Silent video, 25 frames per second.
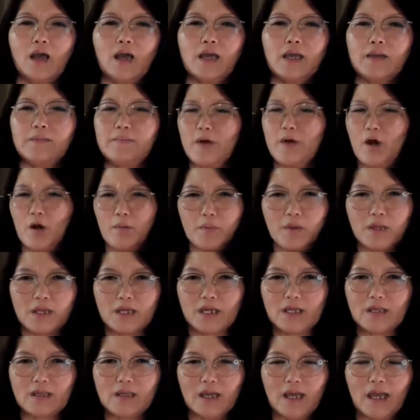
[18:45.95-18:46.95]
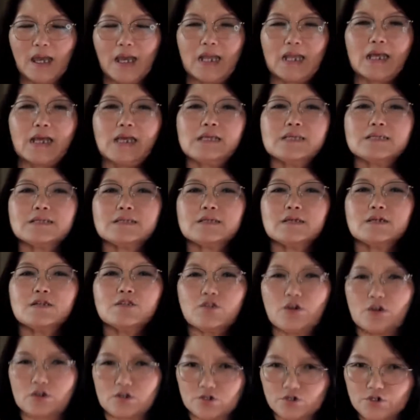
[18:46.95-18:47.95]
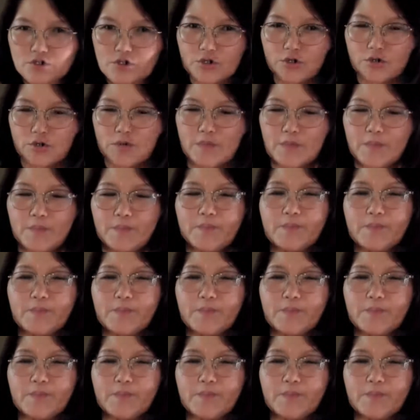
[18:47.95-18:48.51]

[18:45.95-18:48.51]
In my opinion, it is not true.